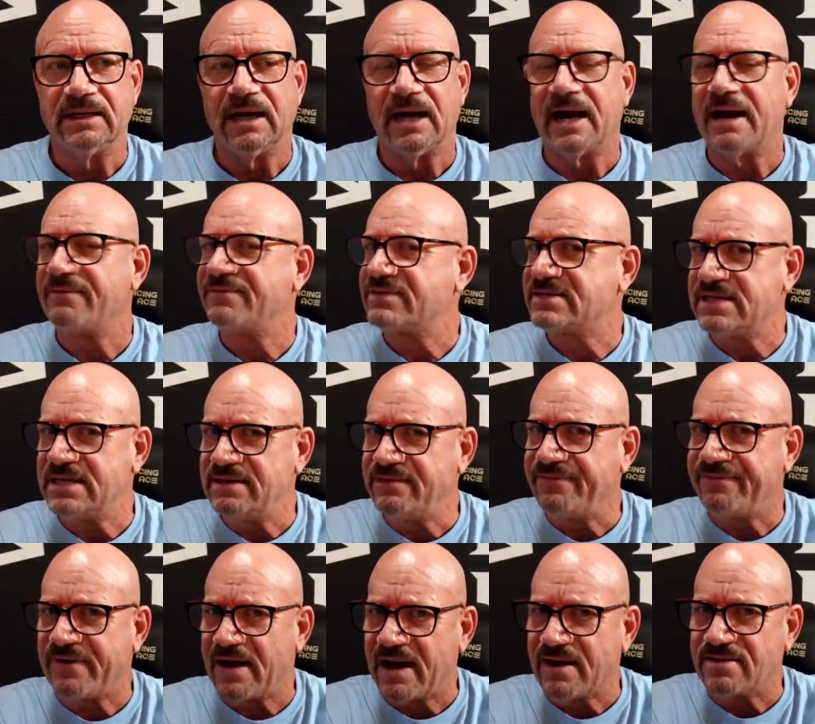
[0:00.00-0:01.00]
I've seen
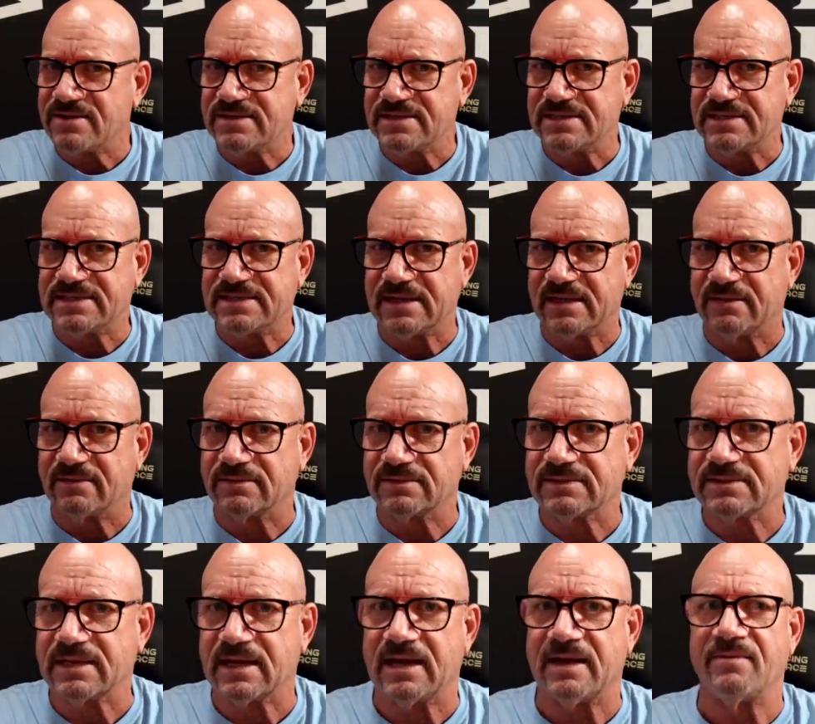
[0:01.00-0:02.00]
fires in
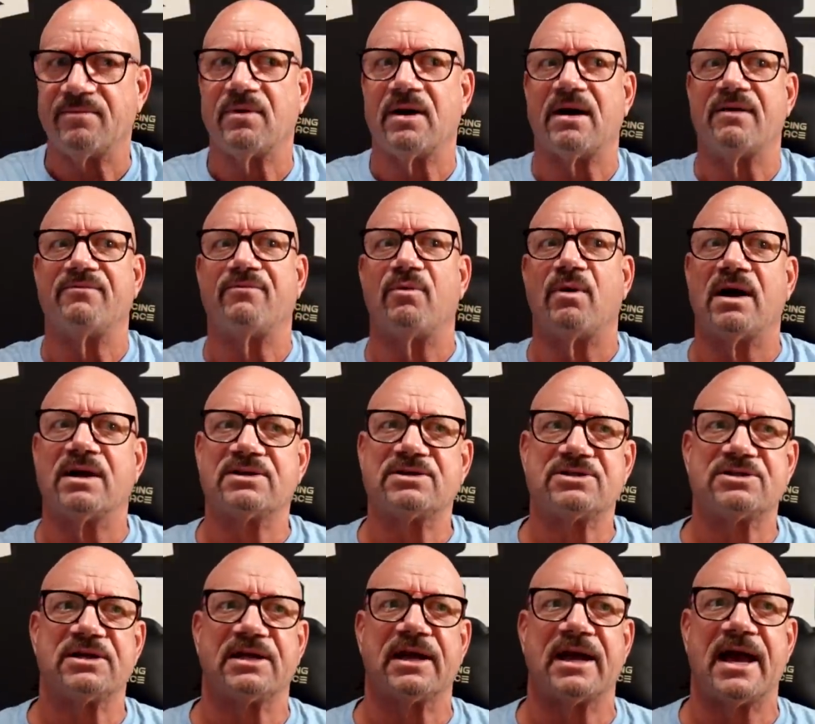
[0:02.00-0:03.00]
cells. I've
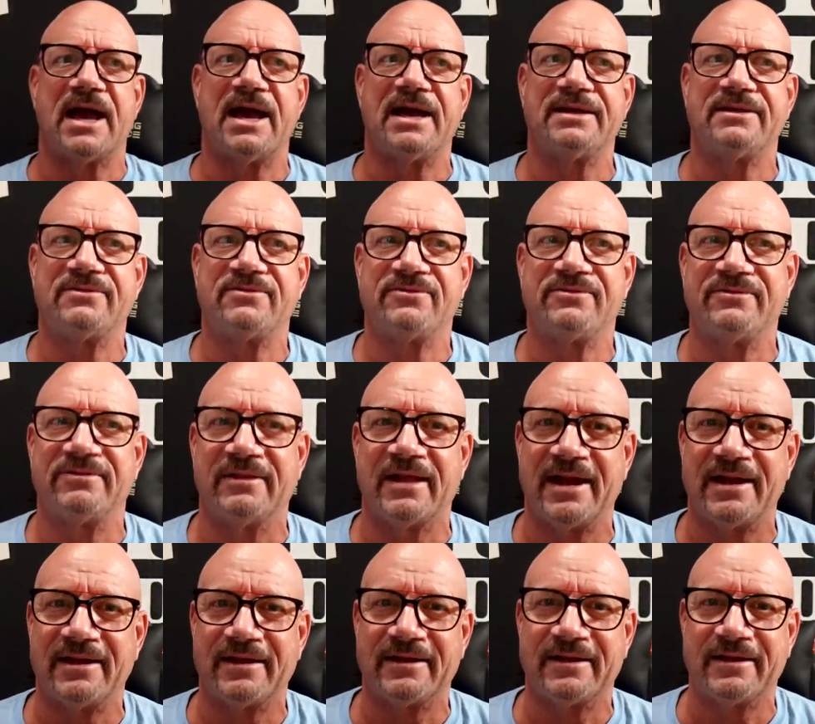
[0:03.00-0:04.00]
watched a guy
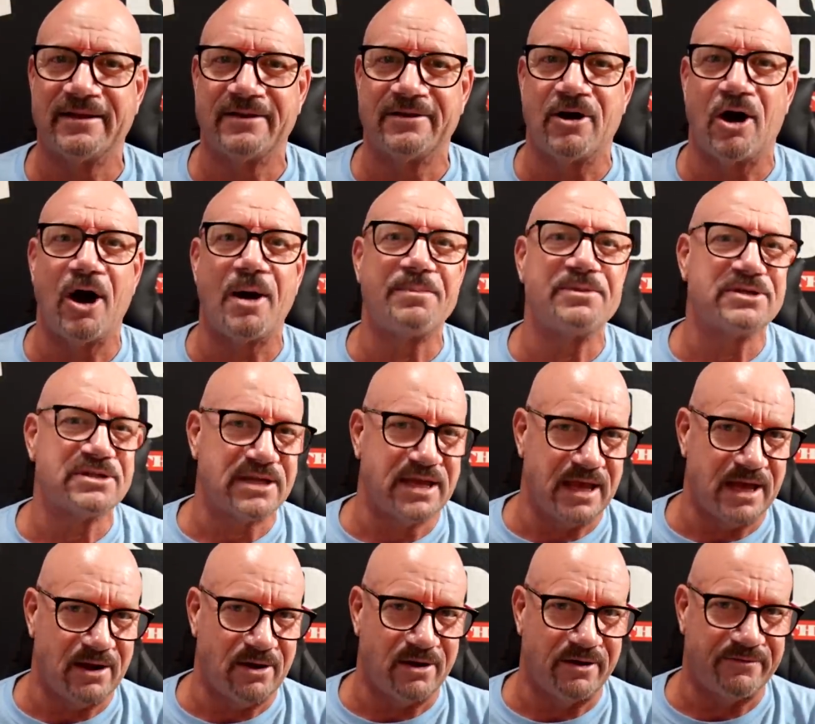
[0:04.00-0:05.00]
light a garbage
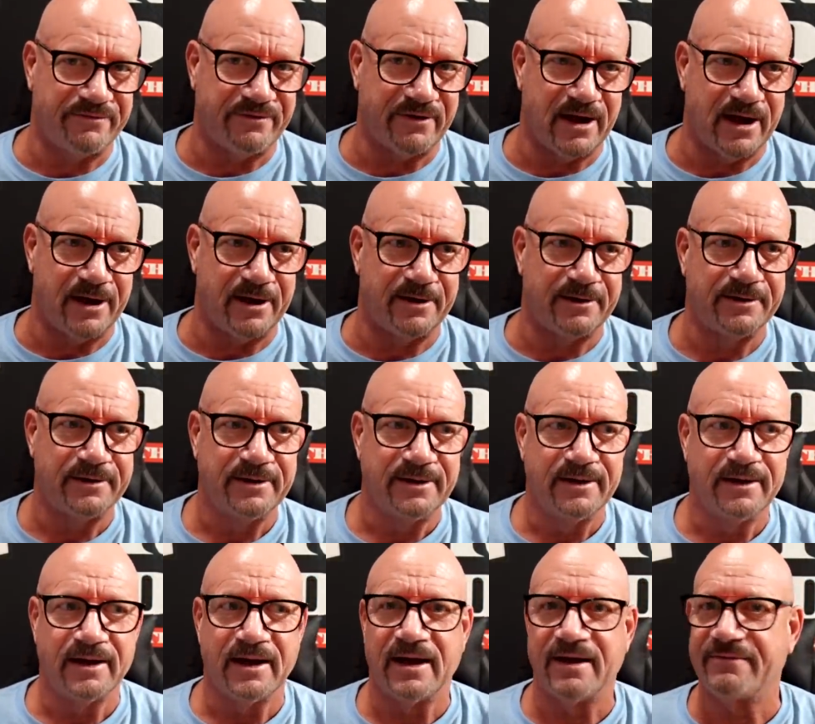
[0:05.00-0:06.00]
can on fire.
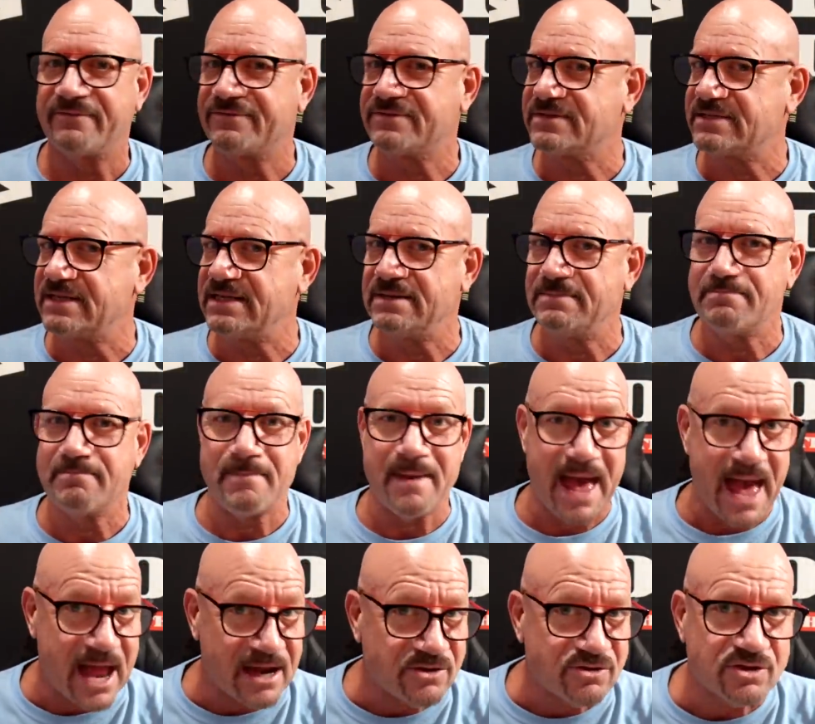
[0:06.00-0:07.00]
I've seen
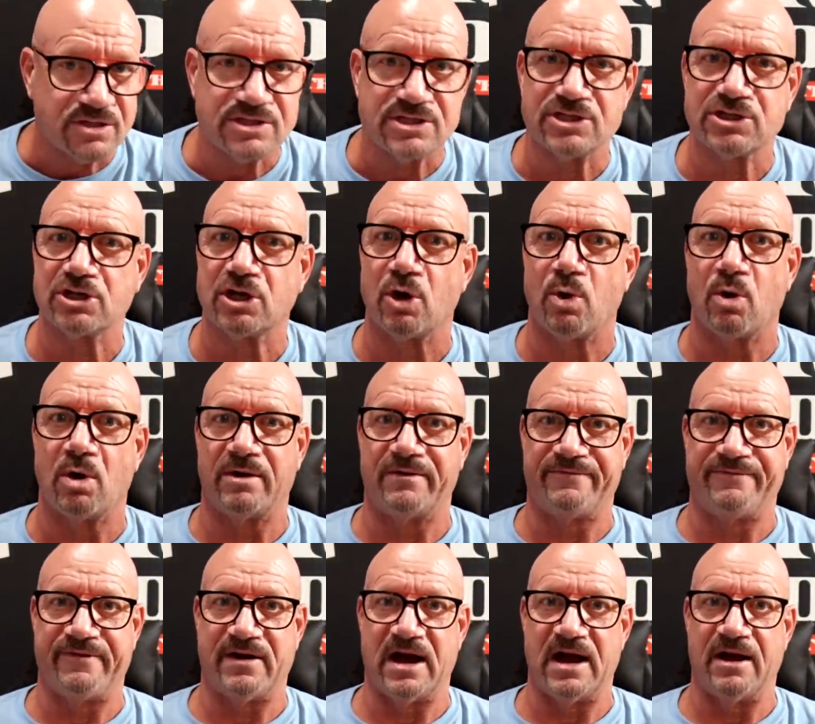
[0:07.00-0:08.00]
mattresses go on
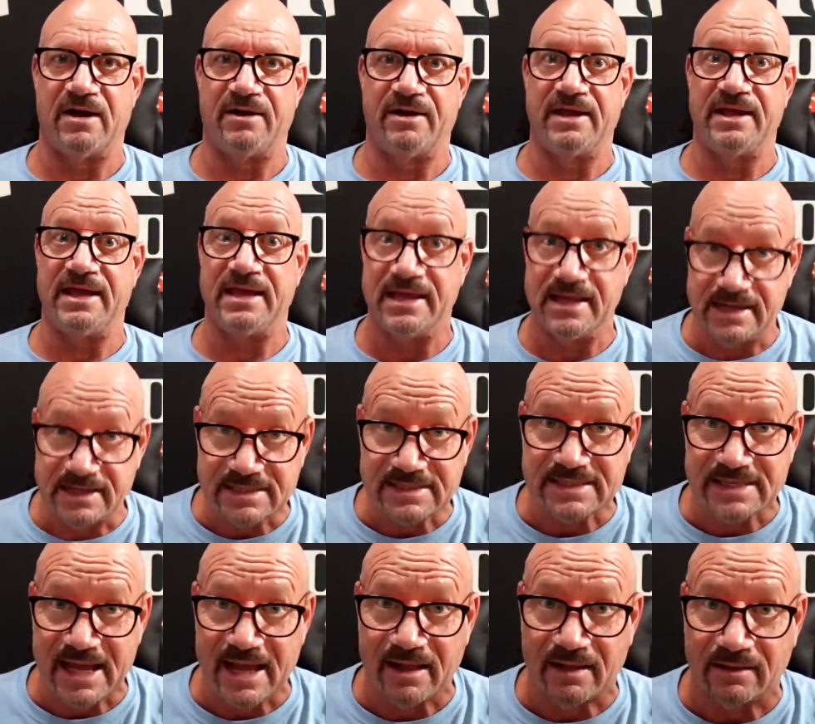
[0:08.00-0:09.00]
fire in a
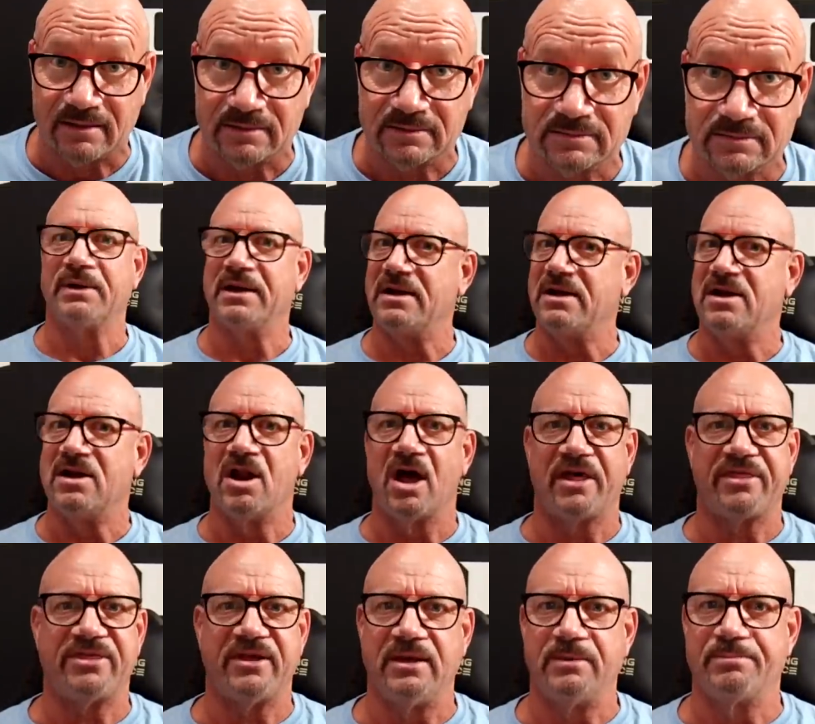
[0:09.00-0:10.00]
cell, but
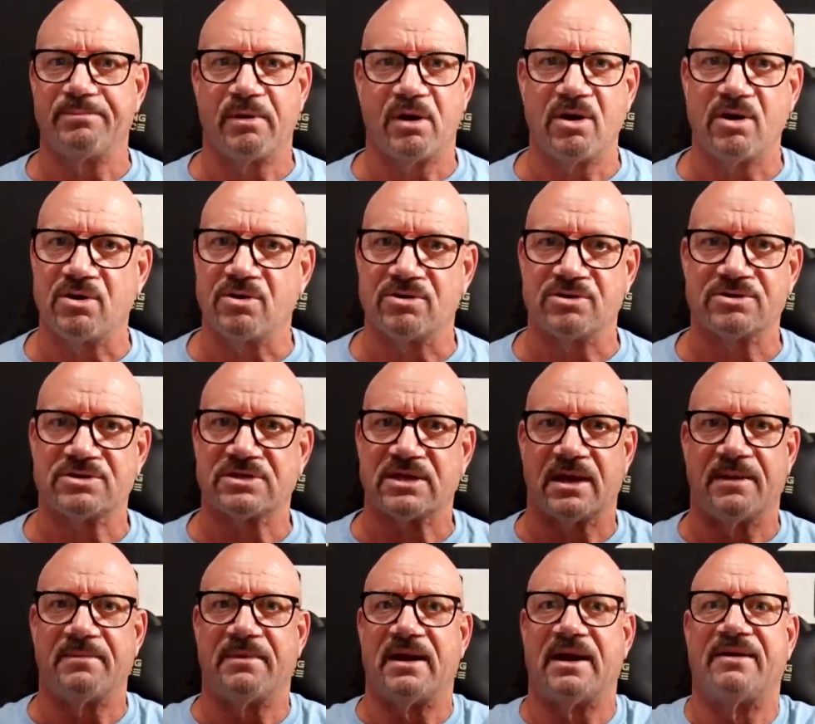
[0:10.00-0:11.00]
nothing burns.
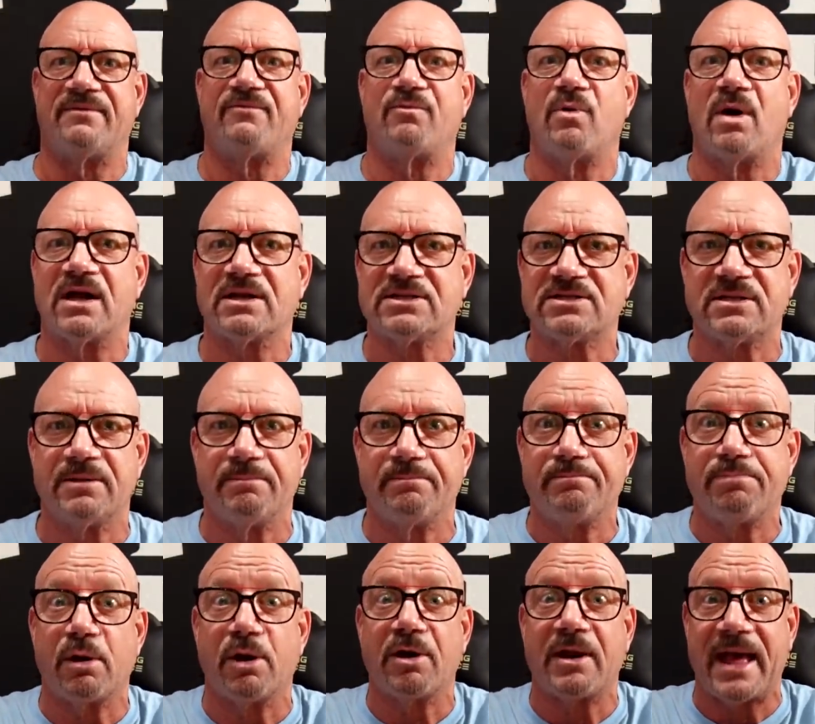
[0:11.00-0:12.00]
I mean, I've watched them
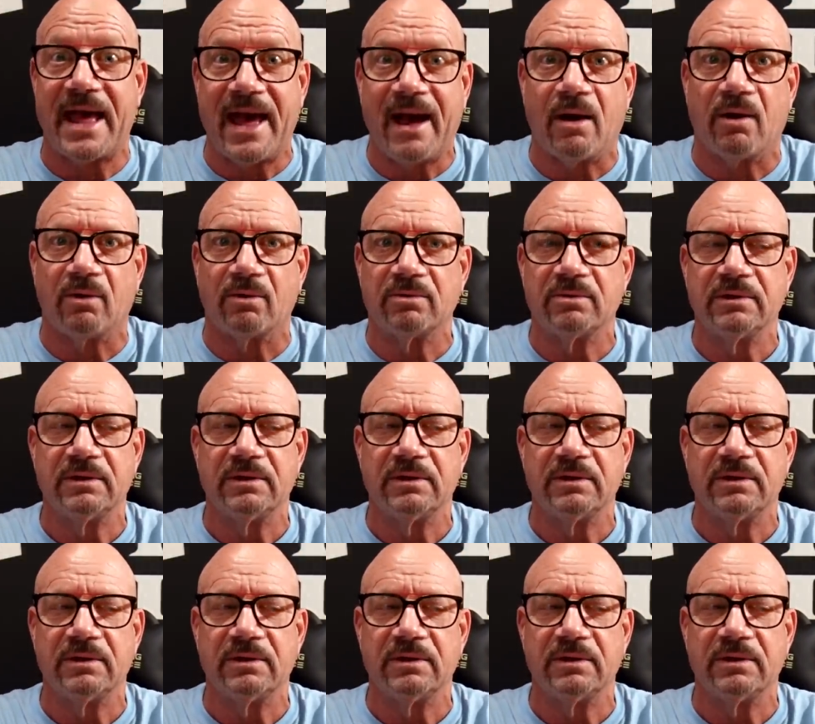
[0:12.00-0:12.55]
burn out.